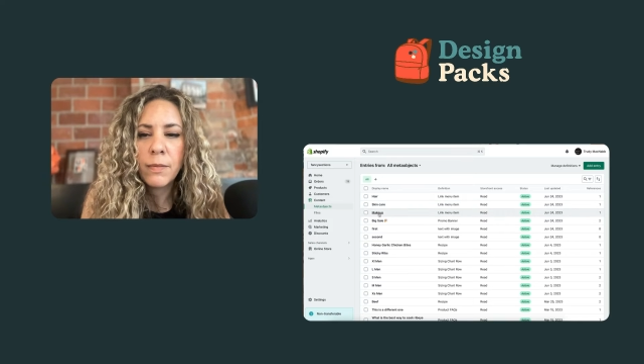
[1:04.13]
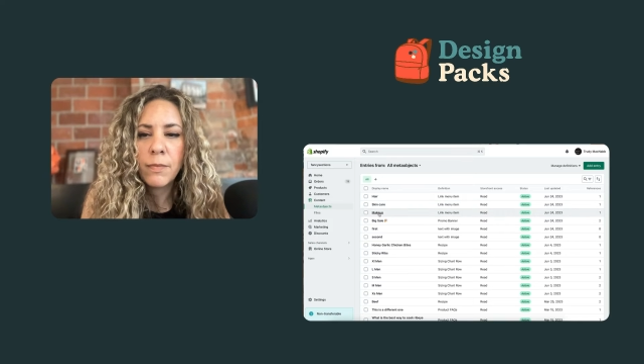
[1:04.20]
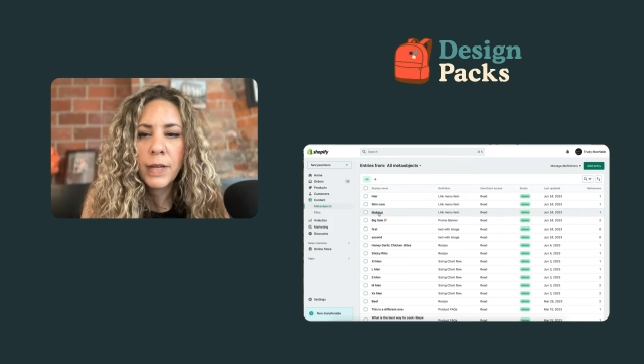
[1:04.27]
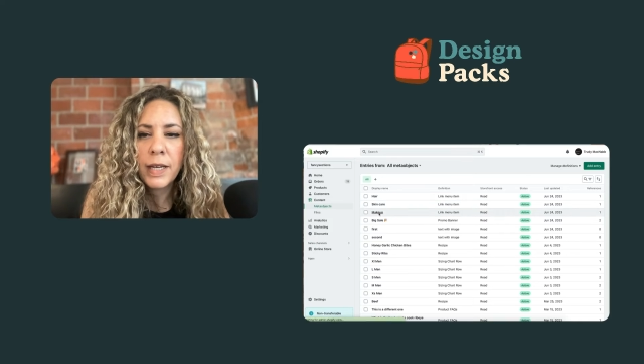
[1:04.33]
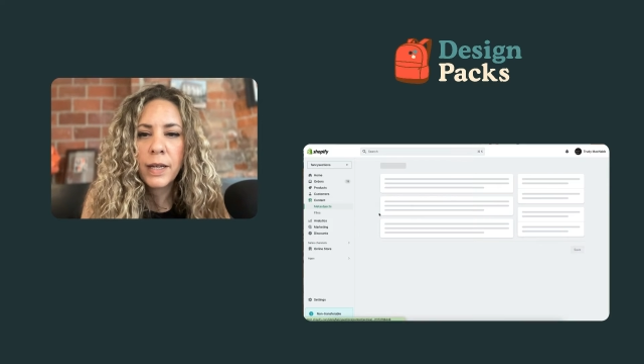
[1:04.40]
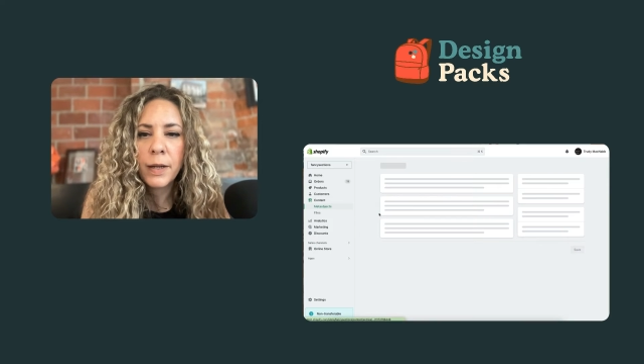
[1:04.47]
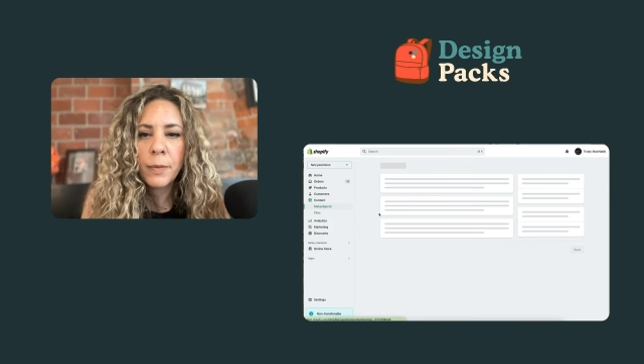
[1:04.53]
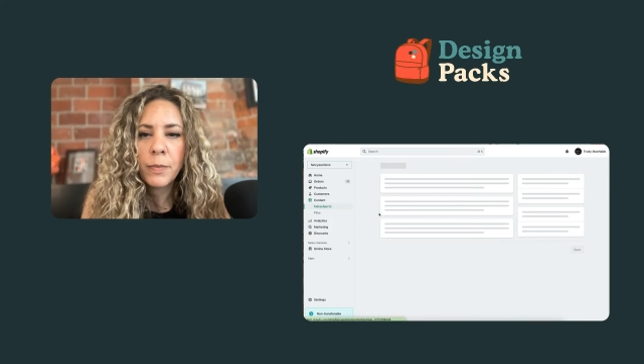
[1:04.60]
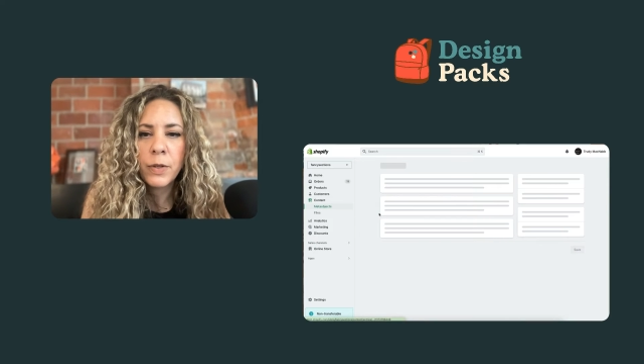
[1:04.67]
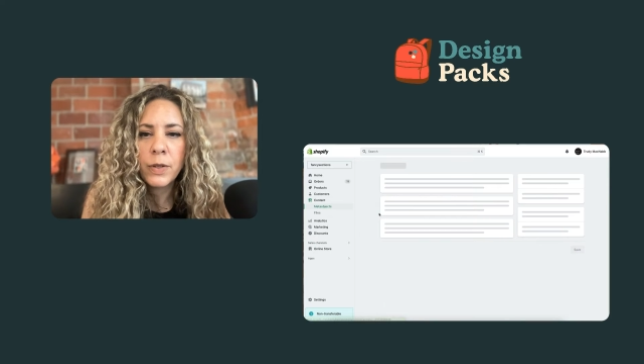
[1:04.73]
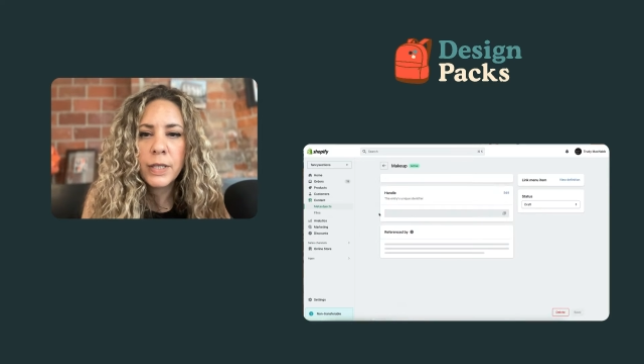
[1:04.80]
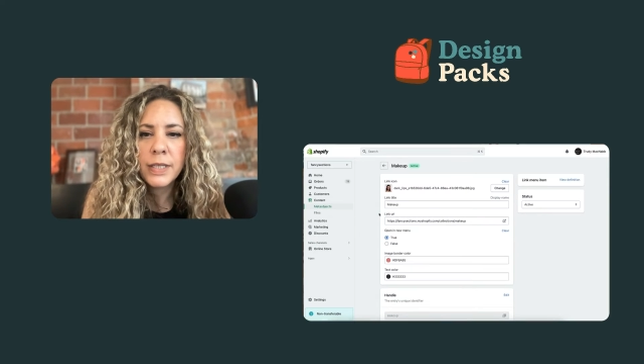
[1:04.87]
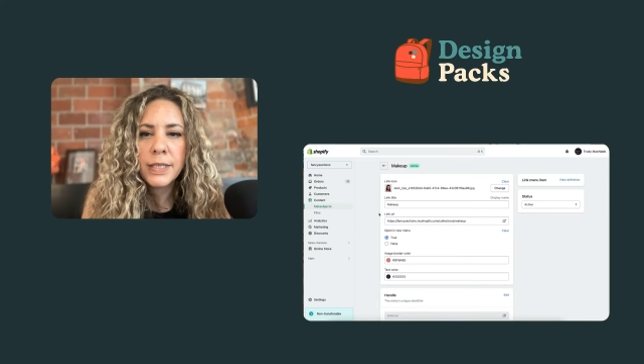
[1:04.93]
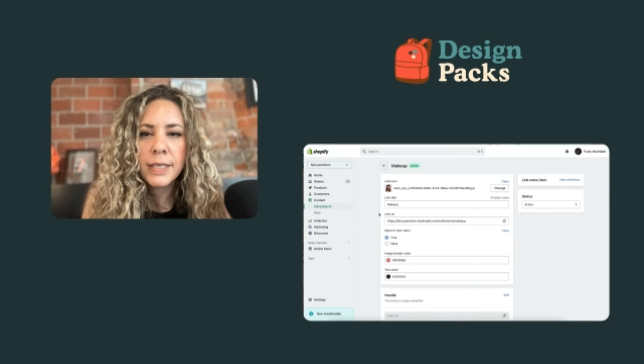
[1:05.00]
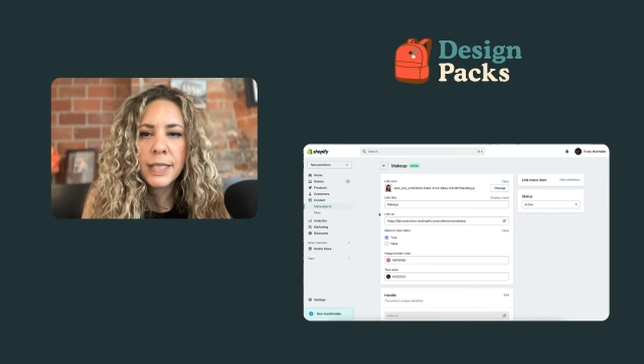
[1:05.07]
makeup, you
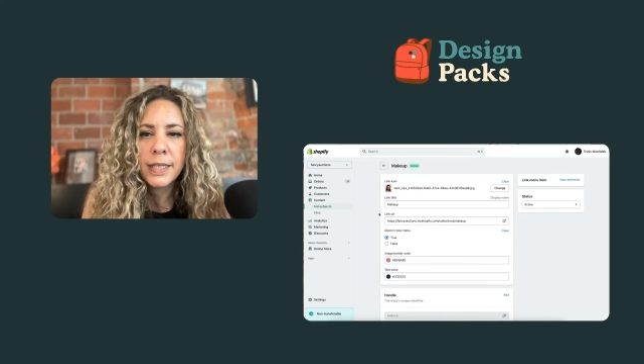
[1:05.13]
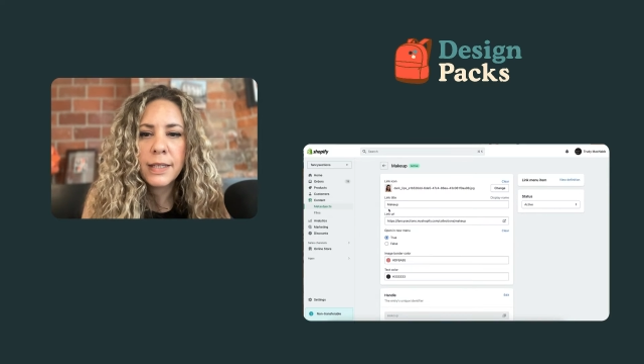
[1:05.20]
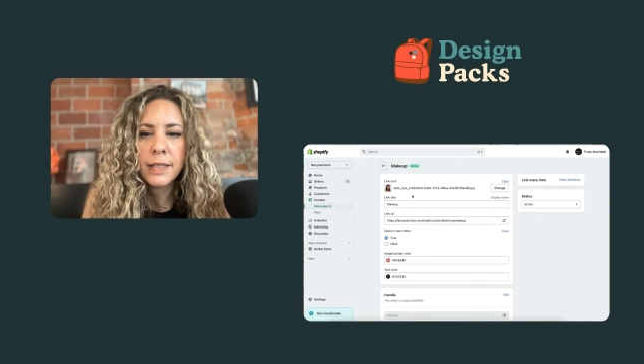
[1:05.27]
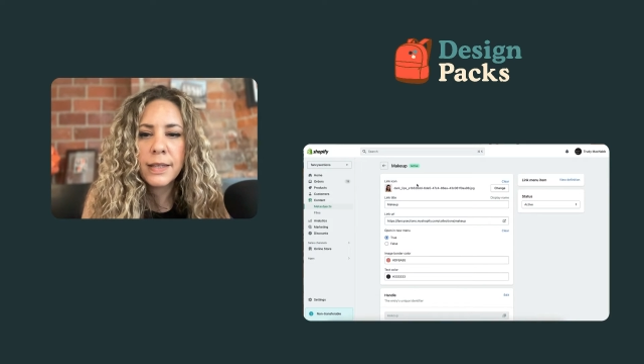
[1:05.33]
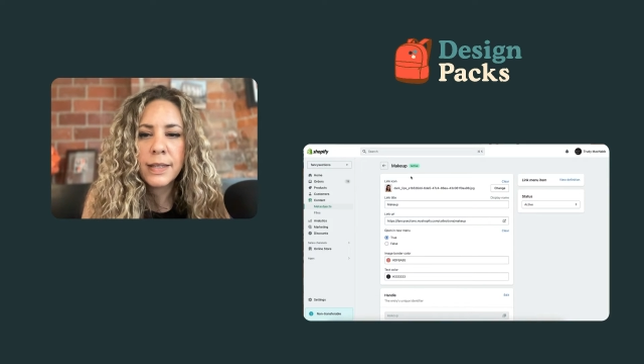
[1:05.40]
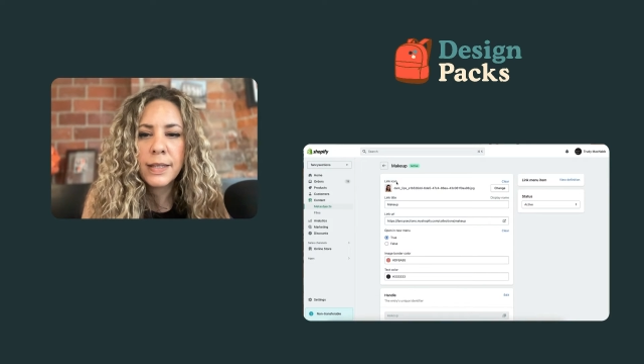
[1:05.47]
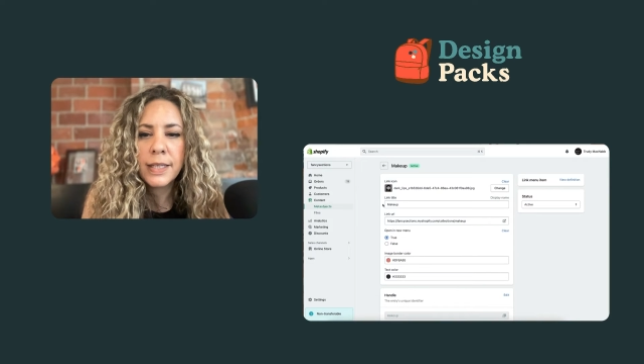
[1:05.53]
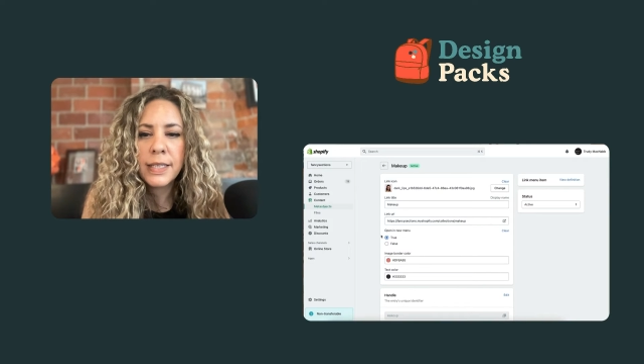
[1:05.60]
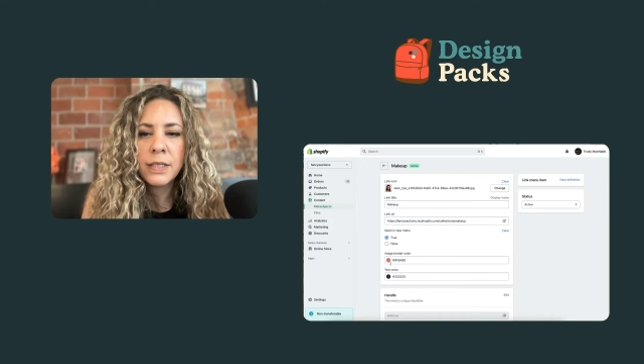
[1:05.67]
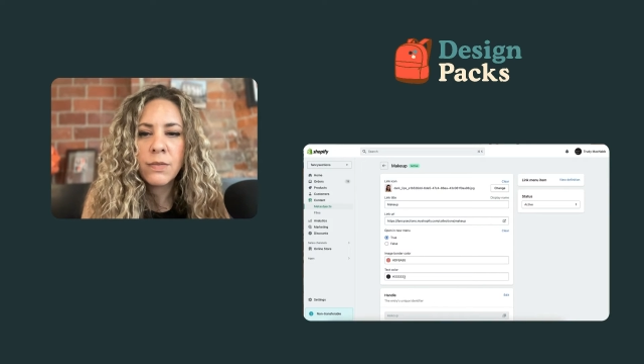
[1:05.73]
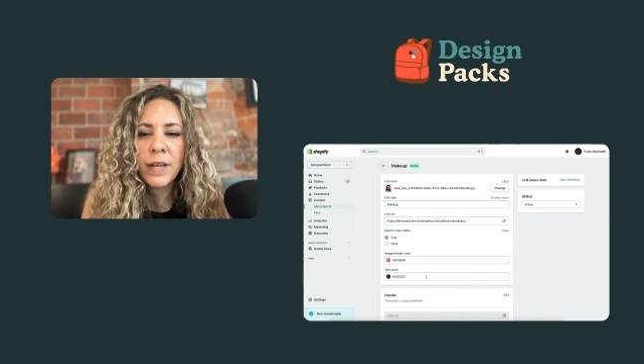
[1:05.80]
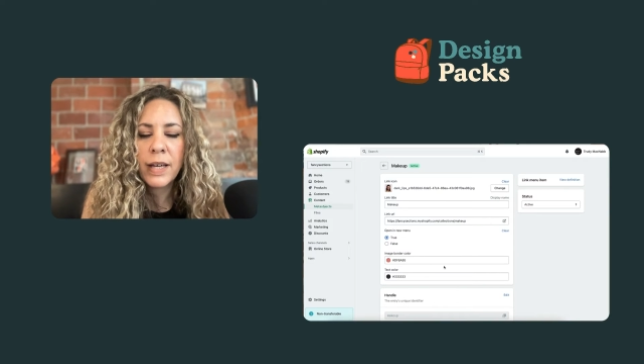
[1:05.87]
can see that these